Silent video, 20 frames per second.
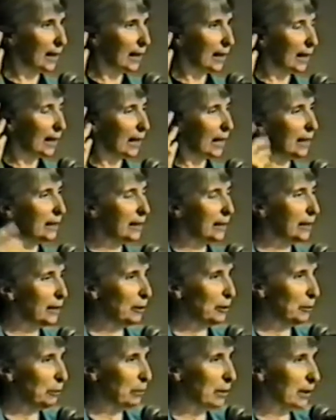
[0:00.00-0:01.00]
And then
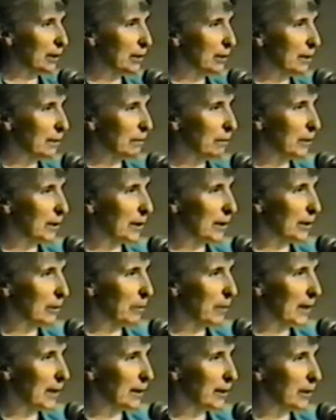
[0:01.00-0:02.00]
those words were heard by
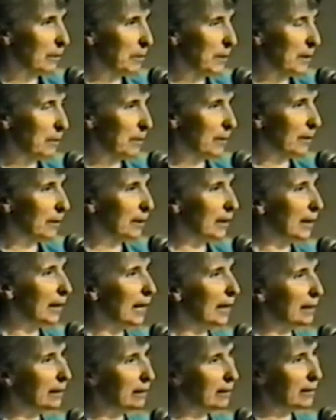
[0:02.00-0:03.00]
other people.
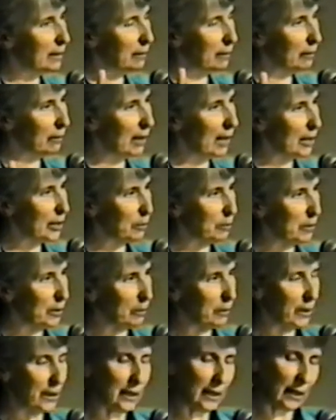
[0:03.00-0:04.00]
And the civil rights
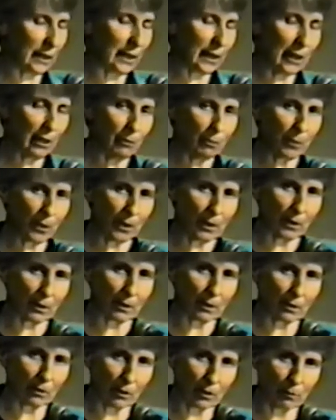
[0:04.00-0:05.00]
movement then gave
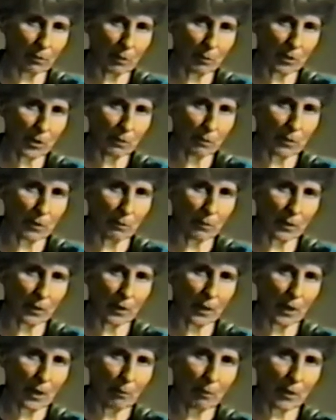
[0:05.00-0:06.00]
birth to the women's movement,
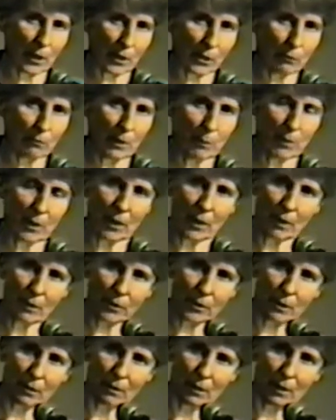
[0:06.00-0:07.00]
because women
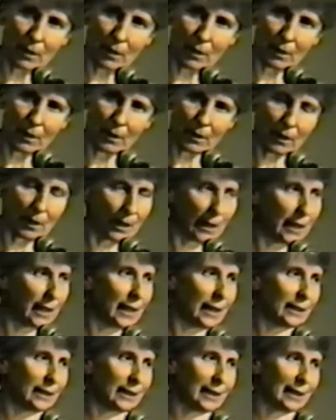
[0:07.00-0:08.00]
also heard
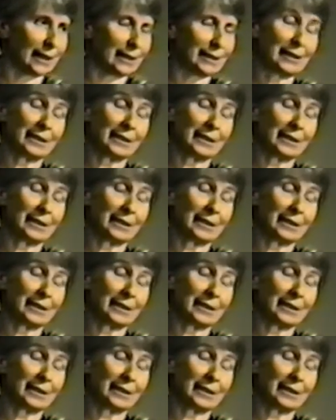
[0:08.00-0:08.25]
that